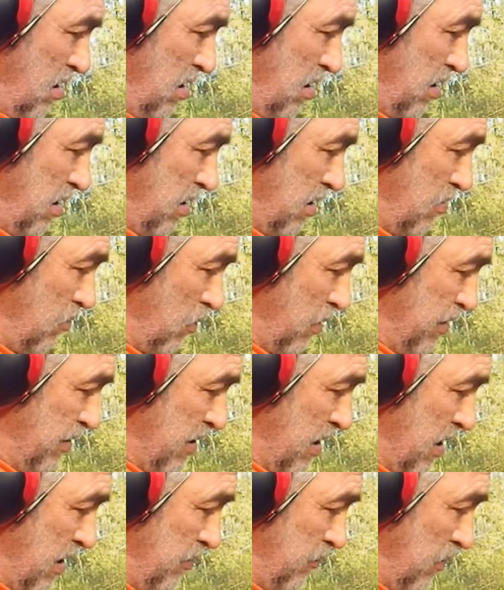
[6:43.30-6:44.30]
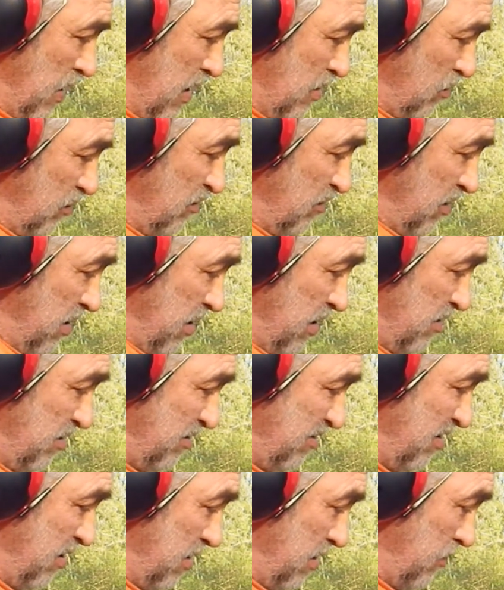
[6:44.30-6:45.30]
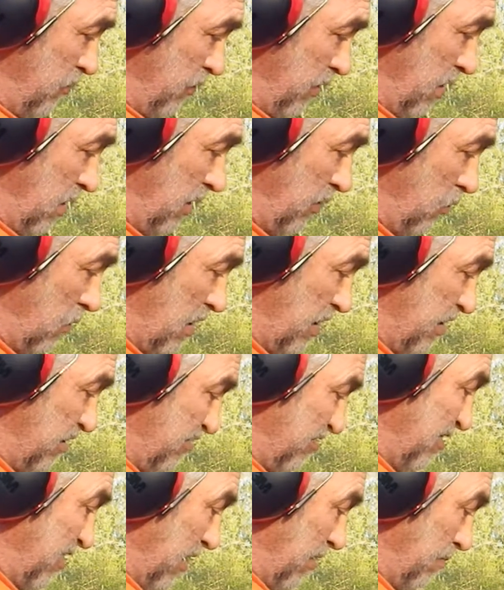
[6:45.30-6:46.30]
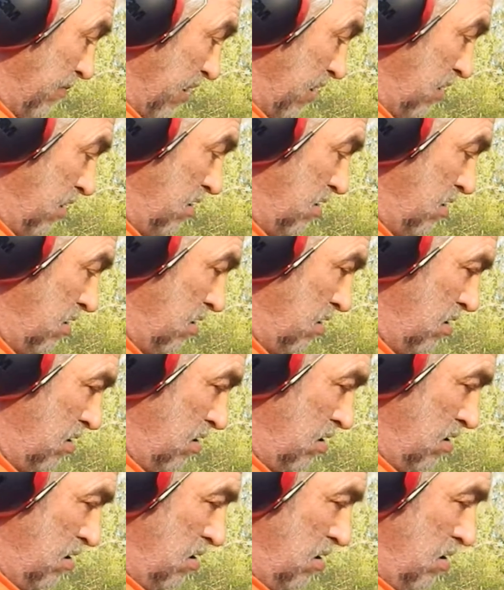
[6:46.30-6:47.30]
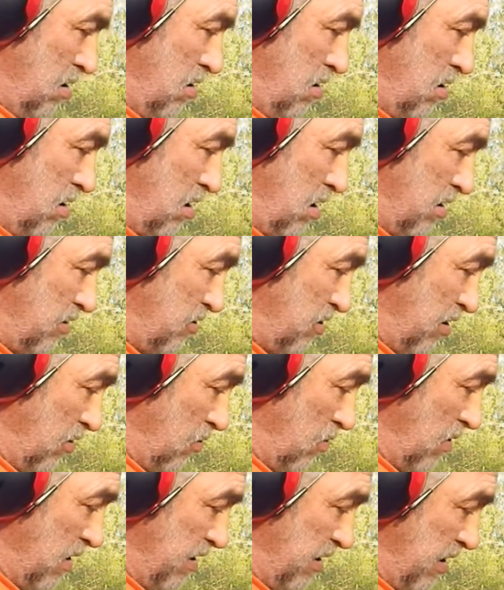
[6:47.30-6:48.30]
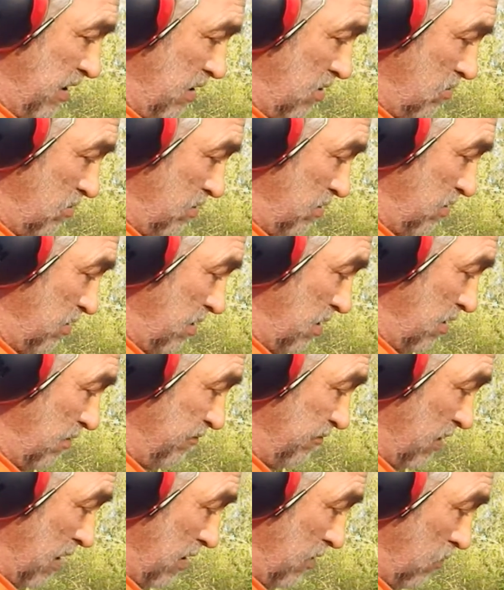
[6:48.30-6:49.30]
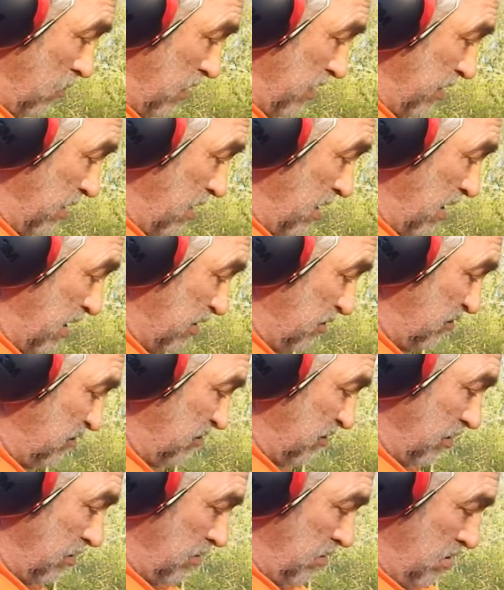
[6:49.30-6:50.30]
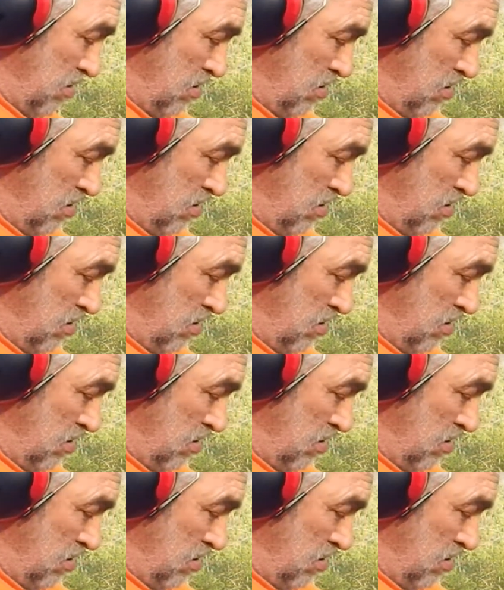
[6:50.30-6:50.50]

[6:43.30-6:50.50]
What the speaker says: and with 9 rounds in it, she didn't really want a chamber. I took one out, and I've got one less, and